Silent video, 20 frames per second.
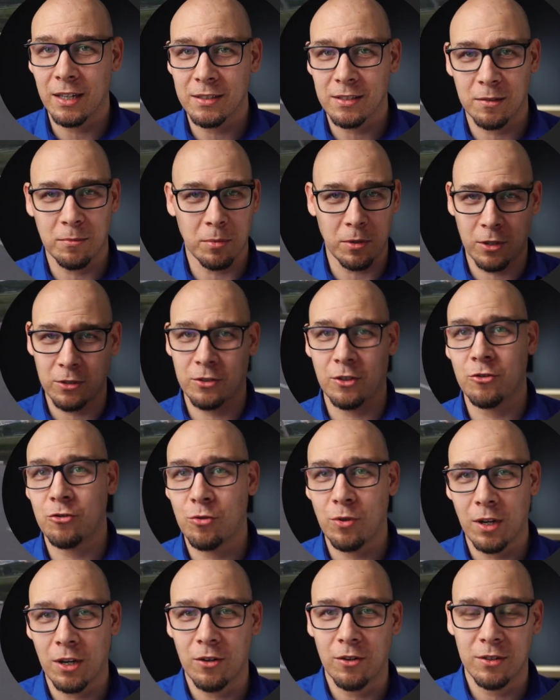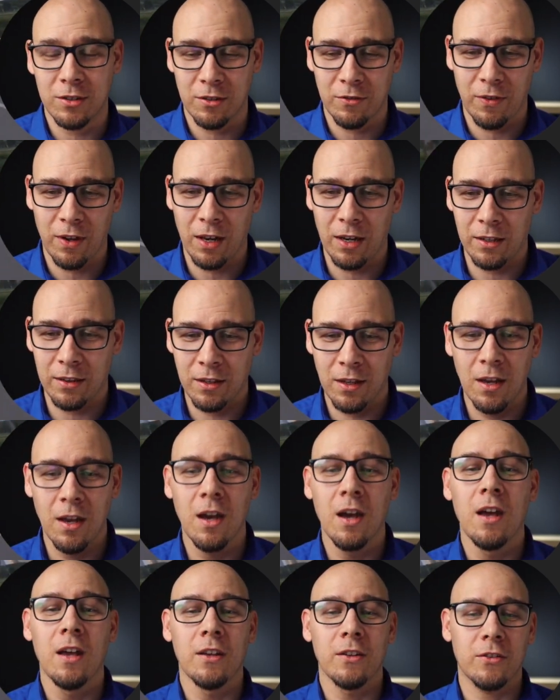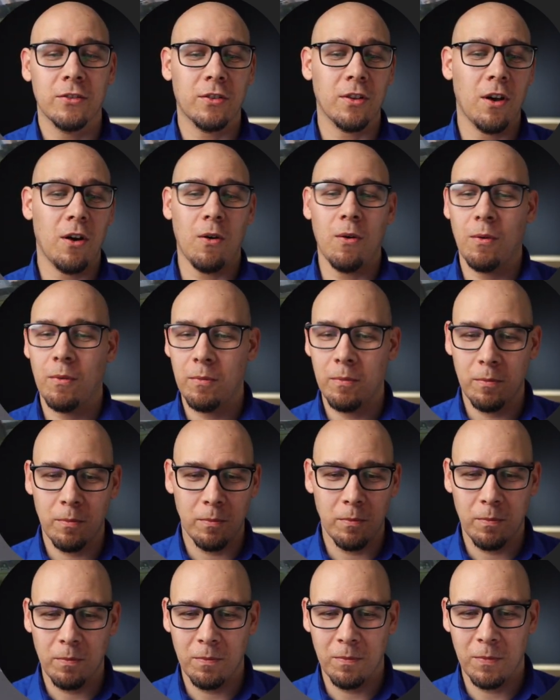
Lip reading: it doesn't because the trigger is invalid. So,